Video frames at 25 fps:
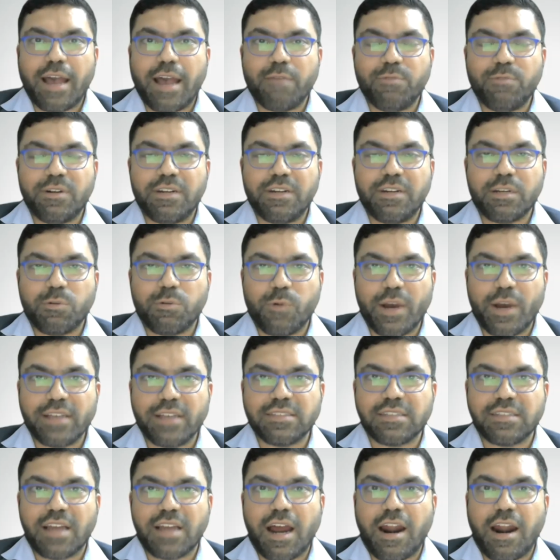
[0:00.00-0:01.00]
I would
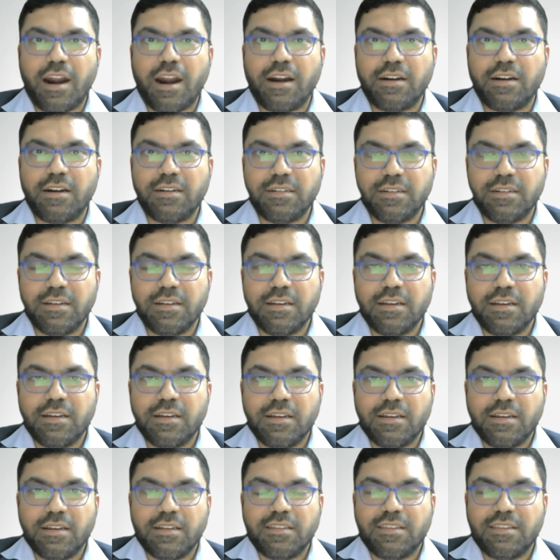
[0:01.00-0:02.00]
request
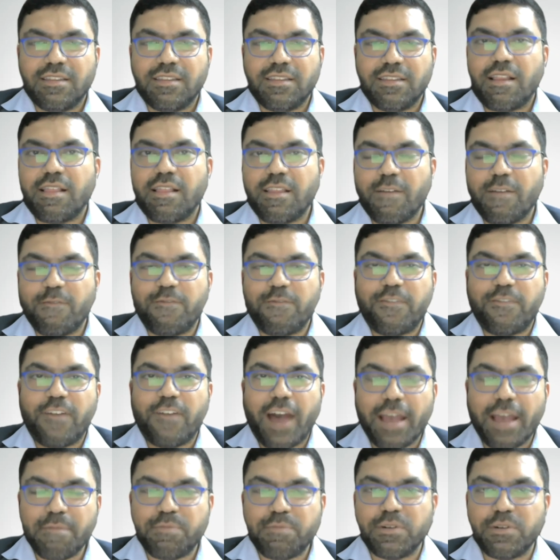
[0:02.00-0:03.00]
the
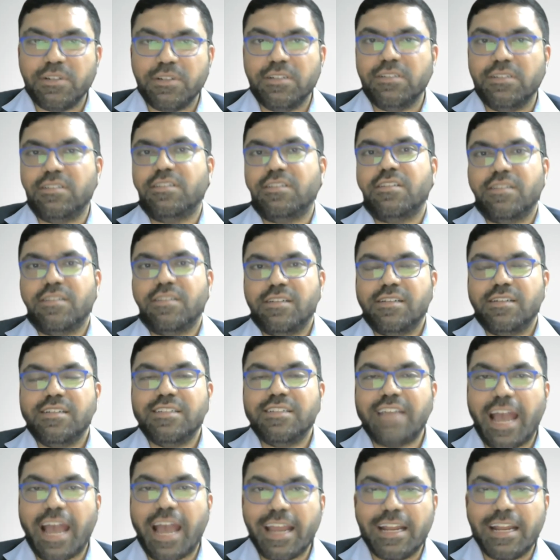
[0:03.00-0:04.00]
vibrant,
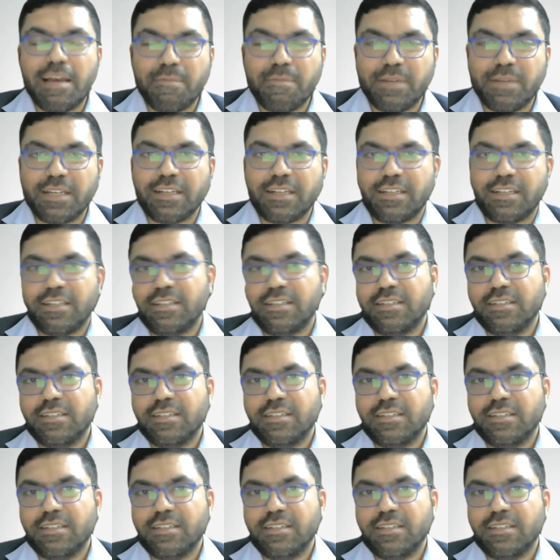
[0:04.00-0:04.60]
dynamic,